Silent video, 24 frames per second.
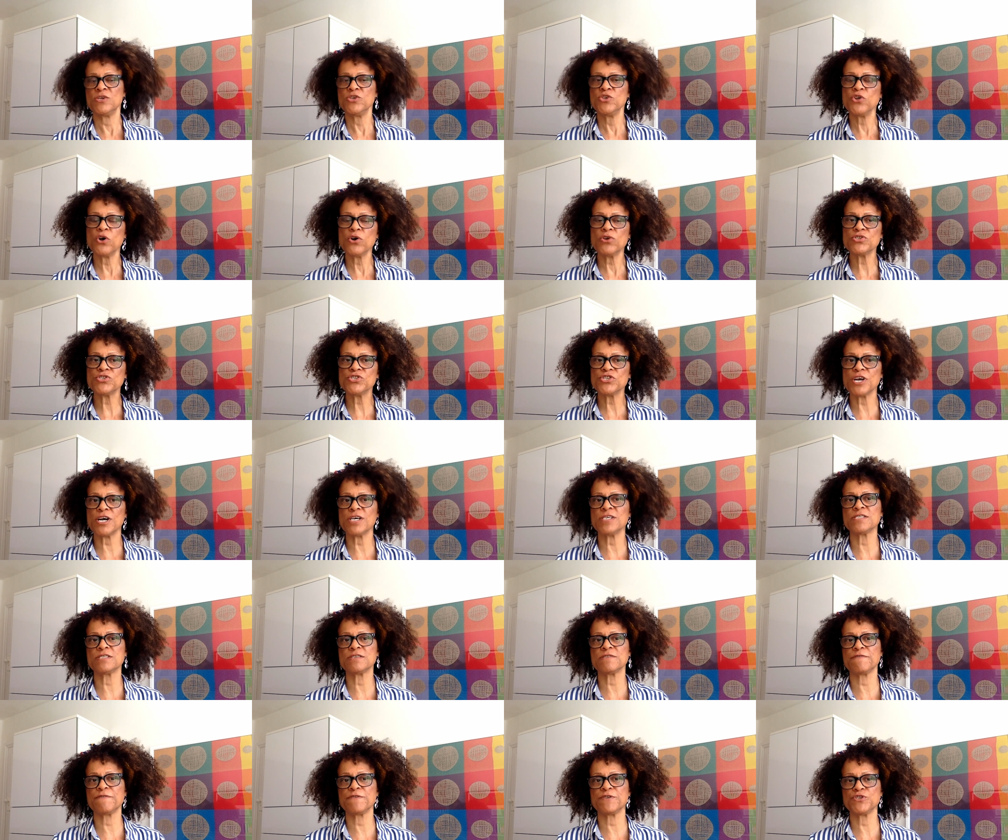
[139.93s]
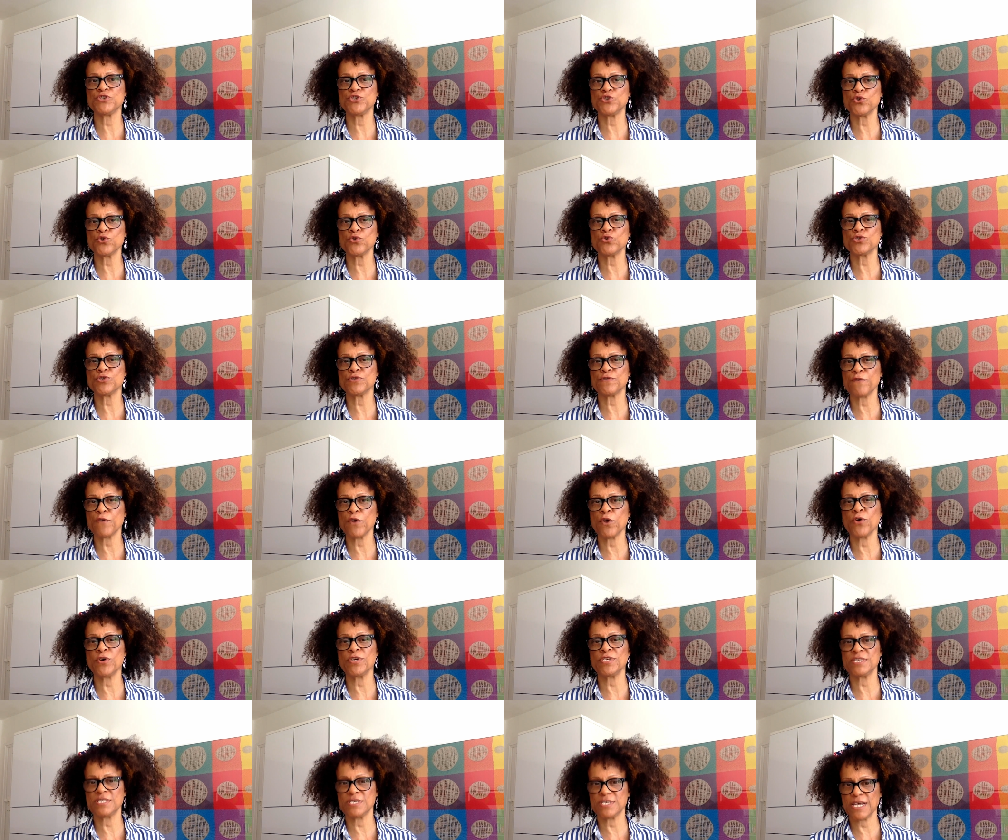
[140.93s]
not just for George
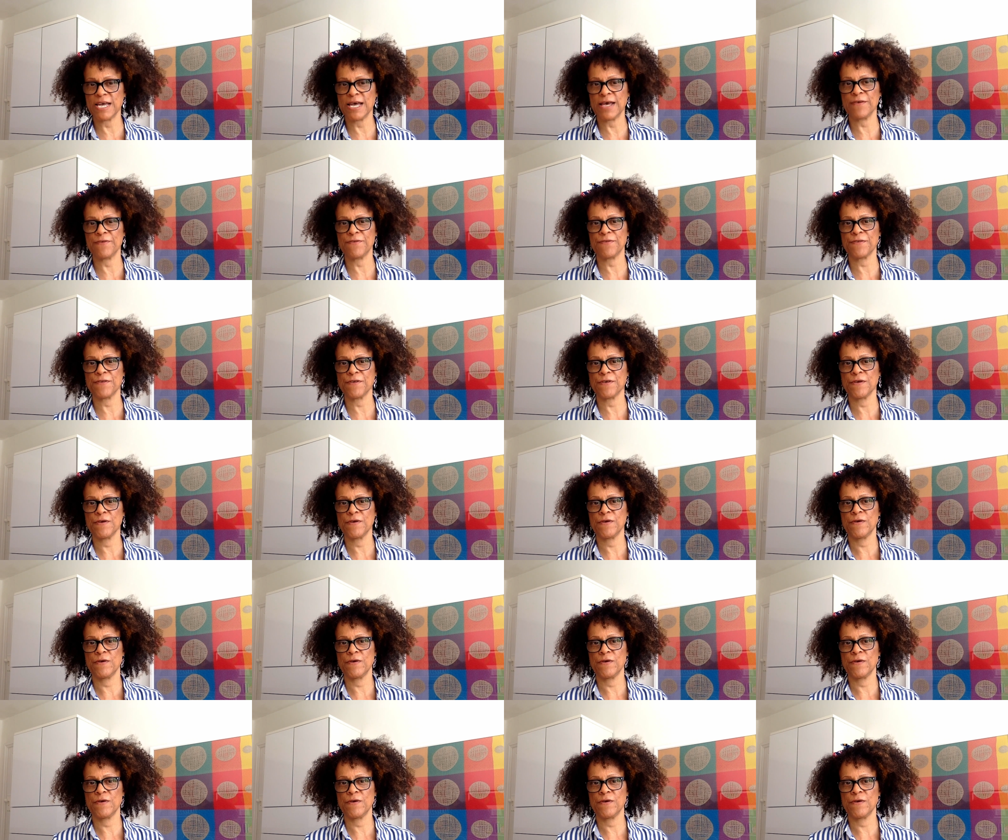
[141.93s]
Floyd's death,